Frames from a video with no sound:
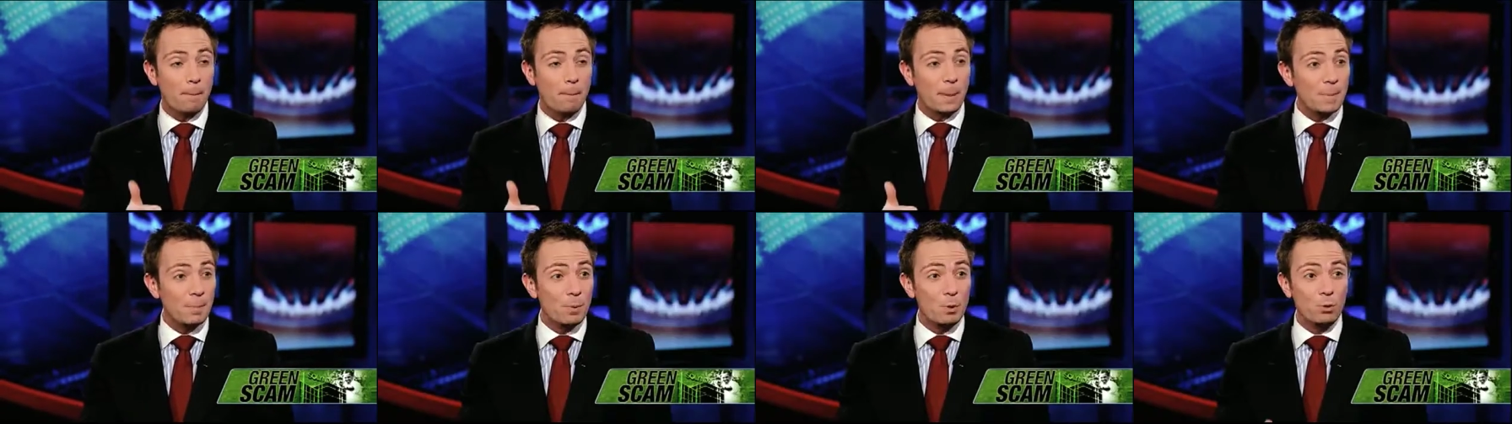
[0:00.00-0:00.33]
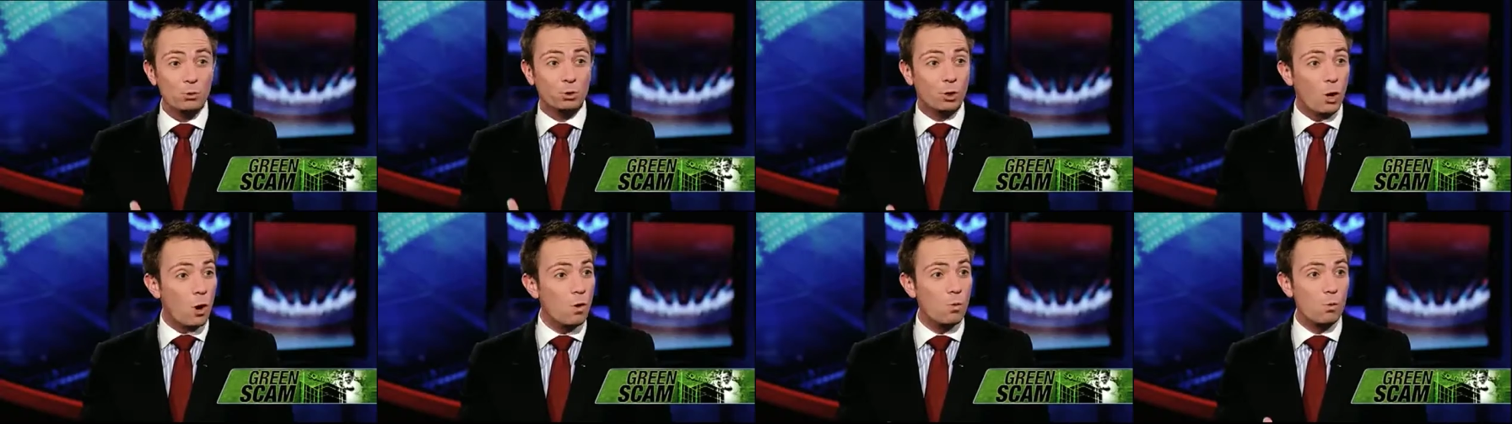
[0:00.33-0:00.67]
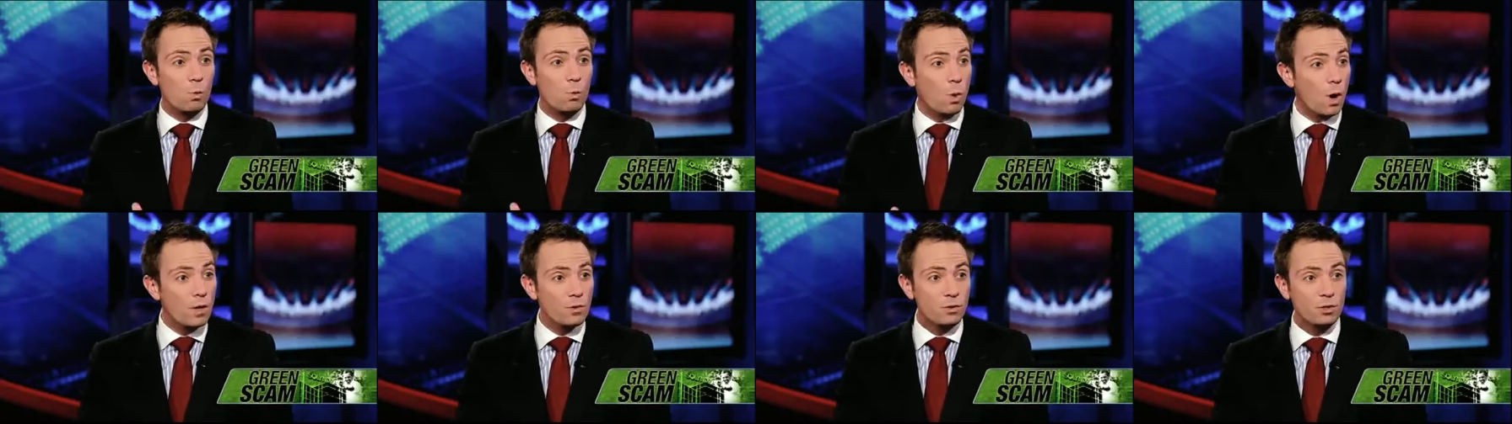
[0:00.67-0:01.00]
People
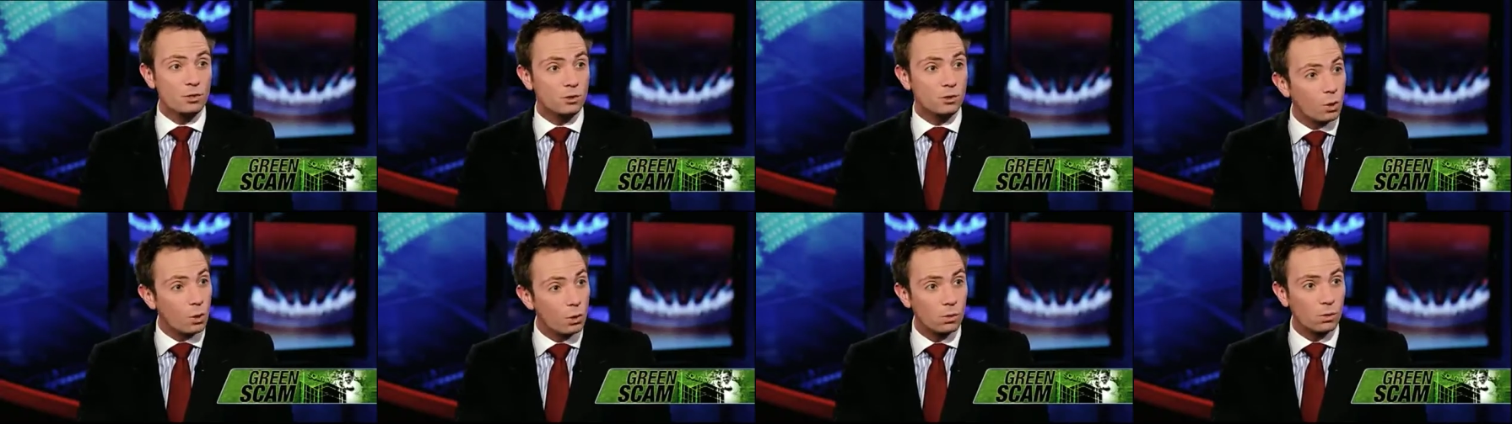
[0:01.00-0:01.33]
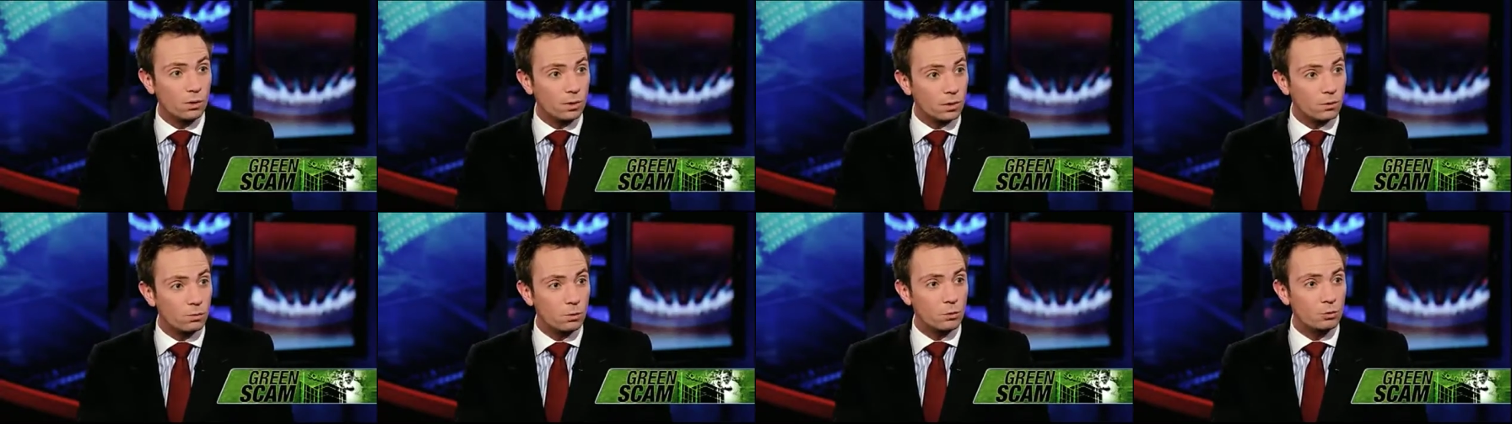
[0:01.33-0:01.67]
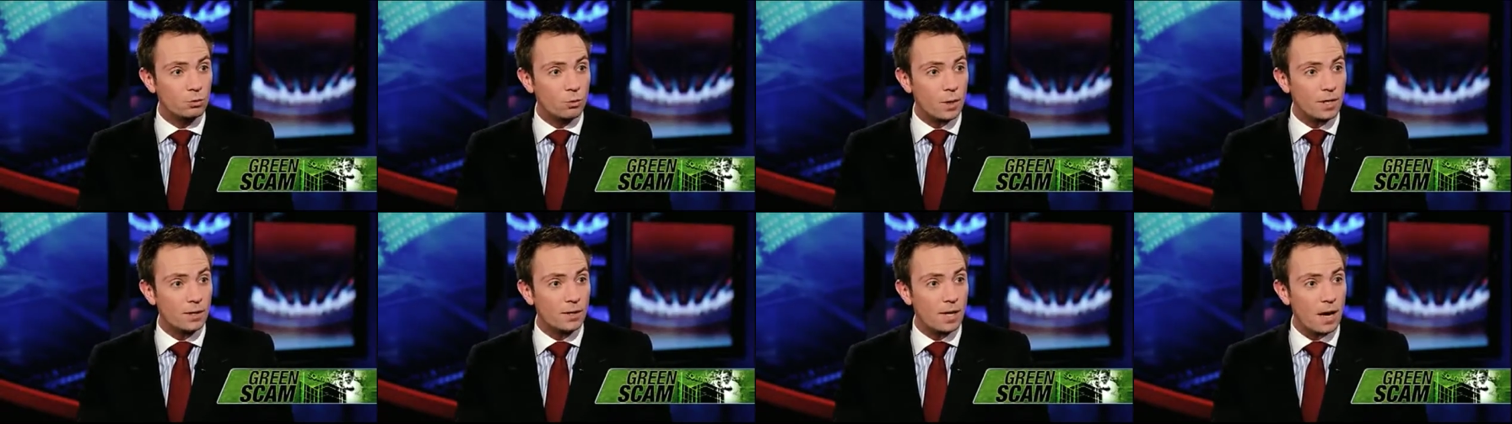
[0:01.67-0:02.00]
don't want solar on the
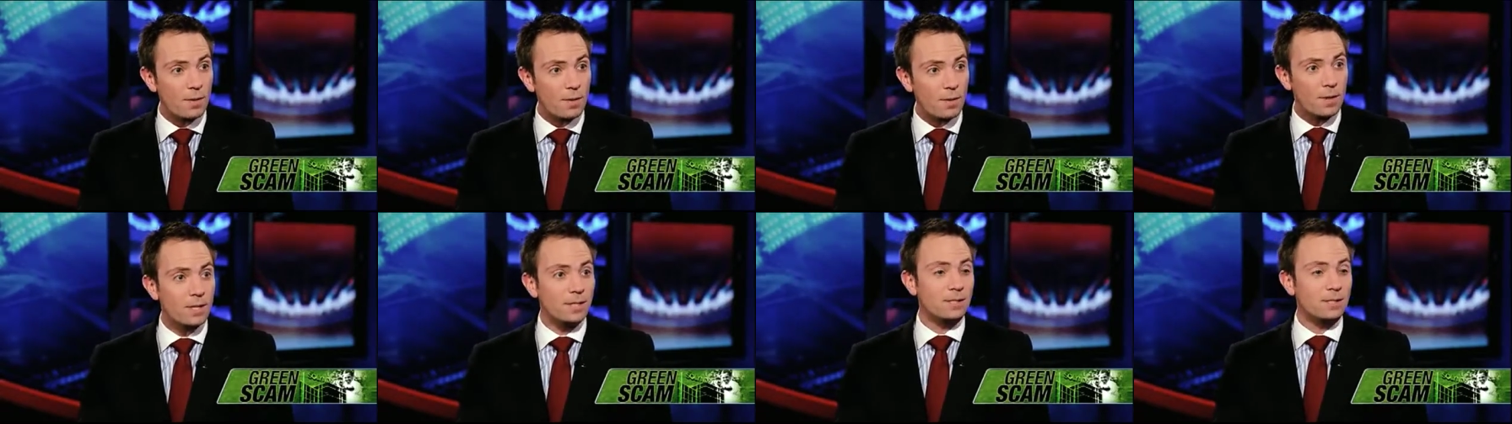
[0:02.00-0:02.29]
roofs right now.